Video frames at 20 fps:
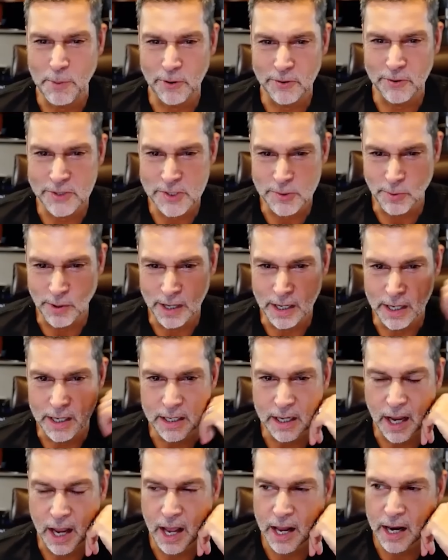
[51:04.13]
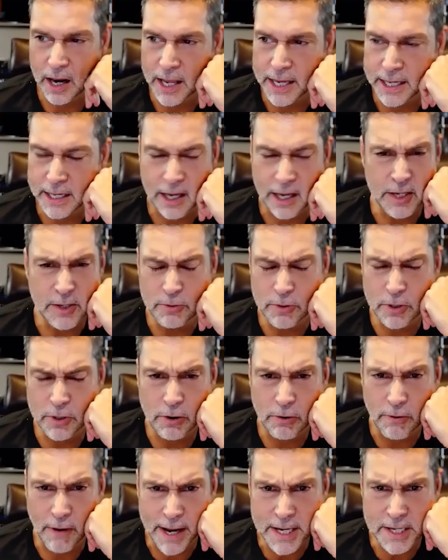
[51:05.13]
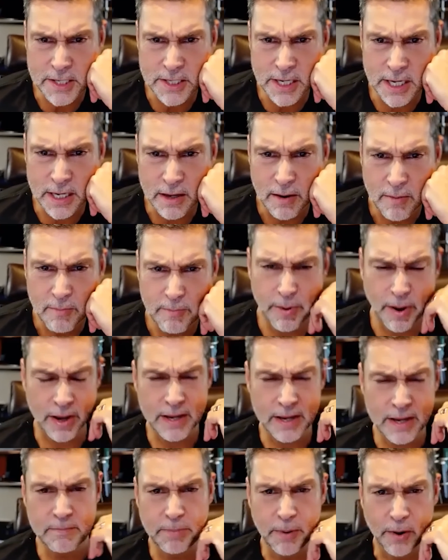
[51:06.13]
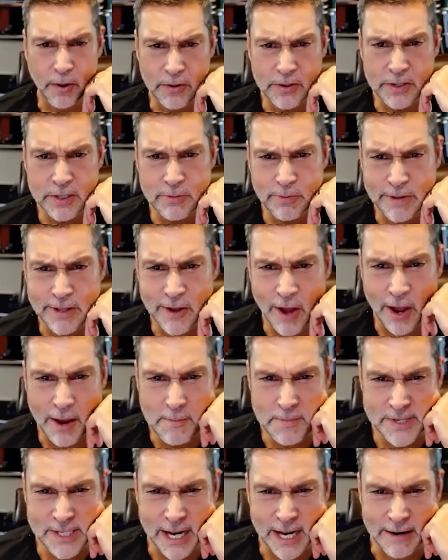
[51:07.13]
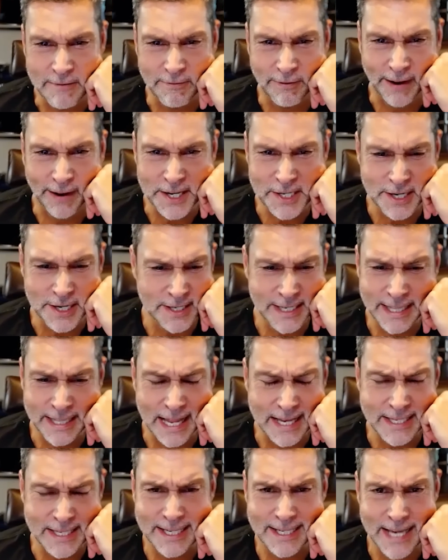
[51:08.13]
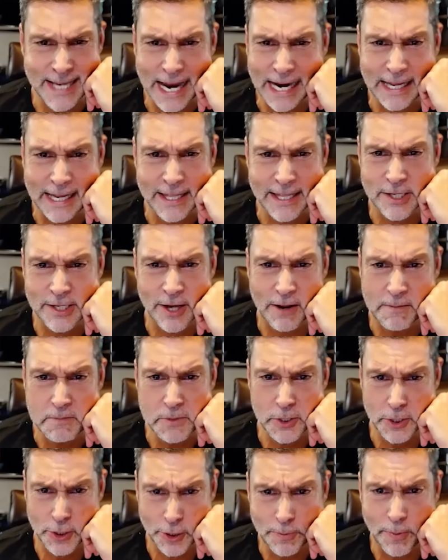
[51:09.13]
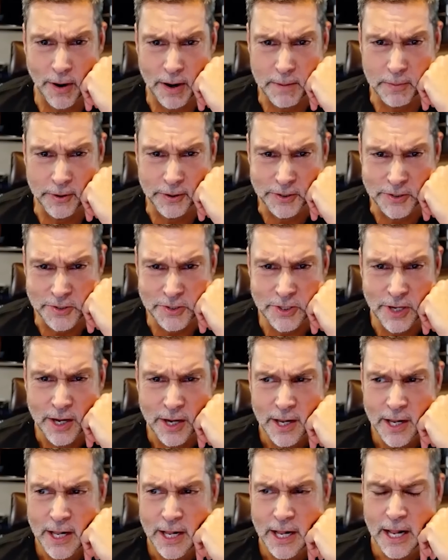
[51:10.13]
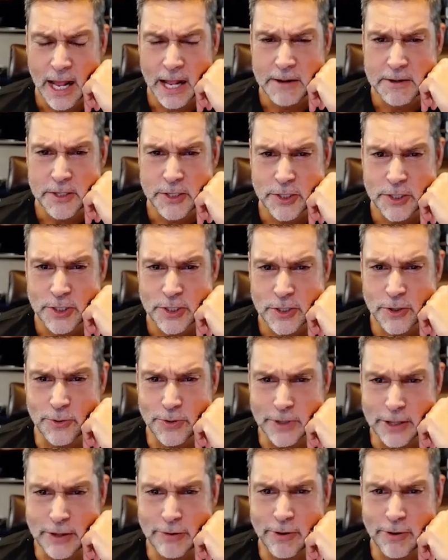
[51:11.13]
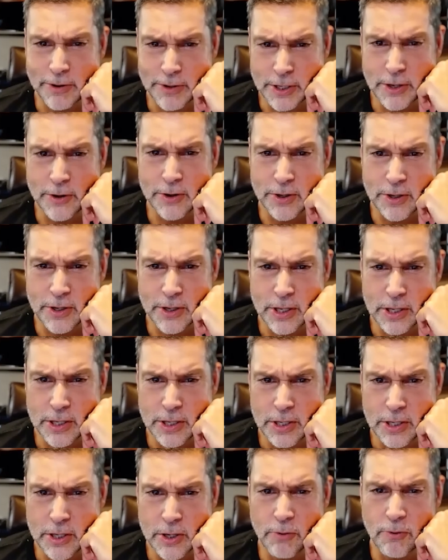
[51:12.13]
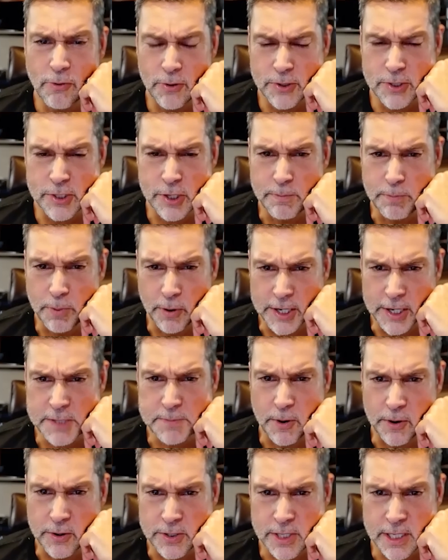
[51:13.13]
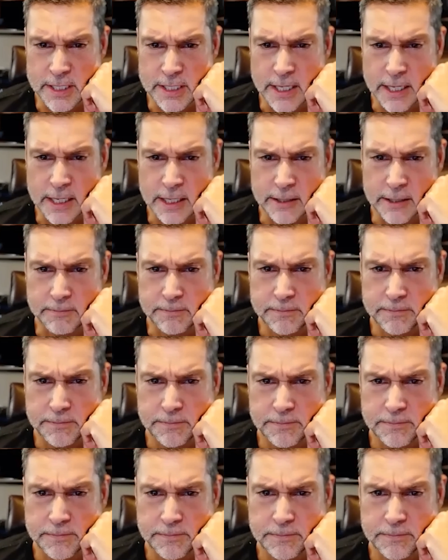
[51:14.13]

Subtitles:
how bonds work, are like, are you crazy buying bonds with 9% inflation? I said, that's exactly the time to buy bonds. Talk you through it. You're also bullish bonds, I take it.